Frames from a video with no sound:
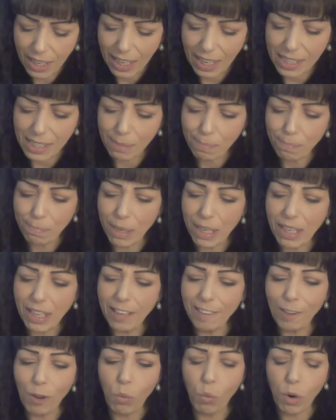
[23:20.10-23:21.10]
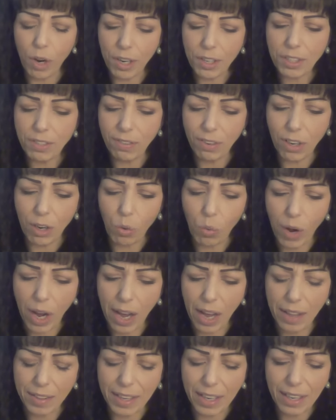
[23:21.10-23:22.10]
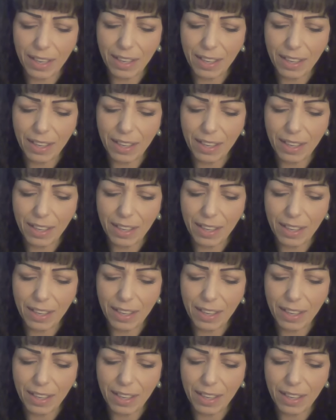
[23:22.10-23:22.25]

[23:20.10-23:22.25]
has been in the works for a while,